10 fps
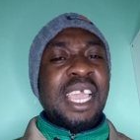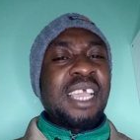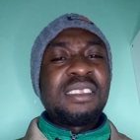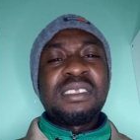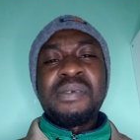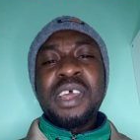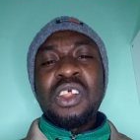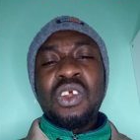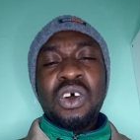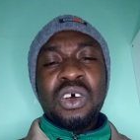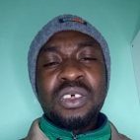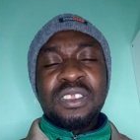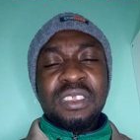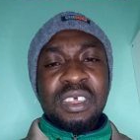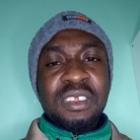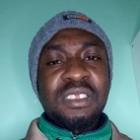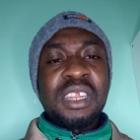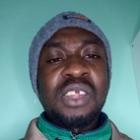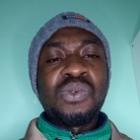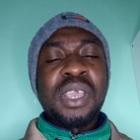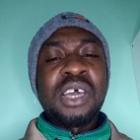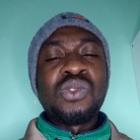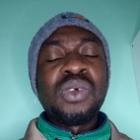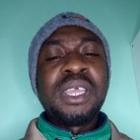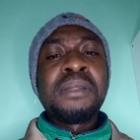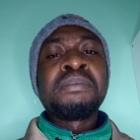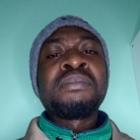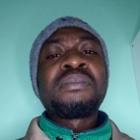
It is a very long series that we are doing